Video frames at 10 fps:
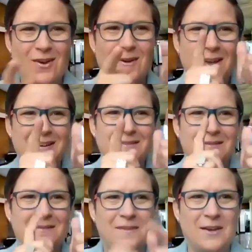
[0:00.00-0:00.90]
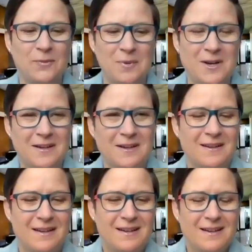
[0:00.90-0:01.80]
it going? Facebook.
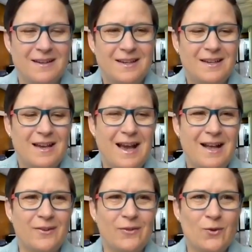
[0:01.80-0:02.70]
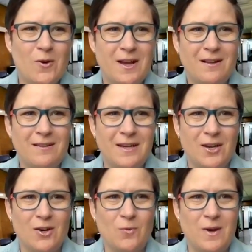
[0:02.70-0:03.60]
Alex Cornell
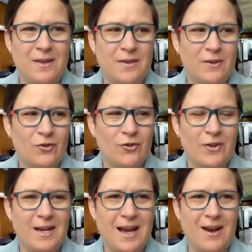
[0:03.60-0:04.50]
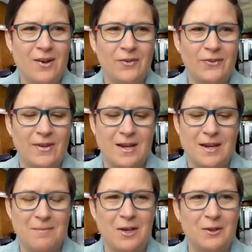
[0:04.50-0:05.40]
here with Treehouse.
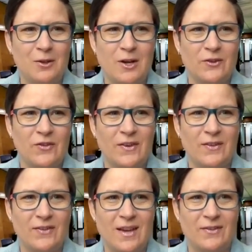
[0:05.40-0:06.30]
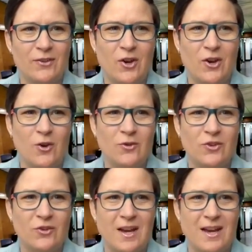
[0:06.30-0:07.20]
I'm a launch success
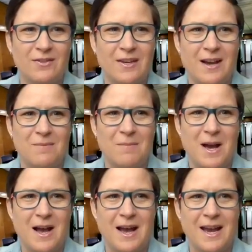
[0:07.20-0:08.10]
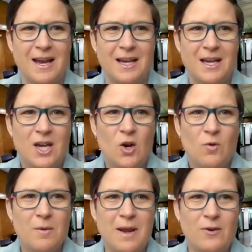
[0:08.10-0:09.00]
coach. I've got one
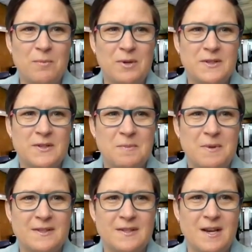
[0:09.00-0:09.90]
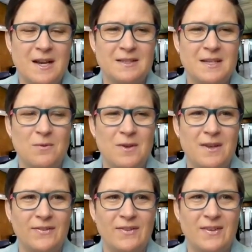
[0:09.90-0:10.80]
of my great participants, Tatii, with
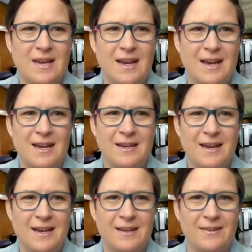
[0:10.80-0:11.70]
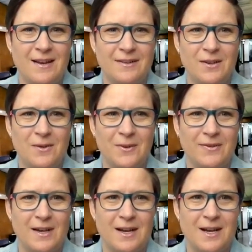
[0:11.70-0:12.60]
us today. Hey, Tatii,
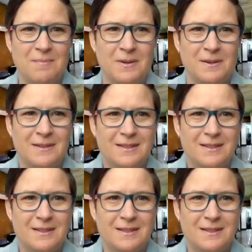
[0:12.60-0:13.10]
what's up?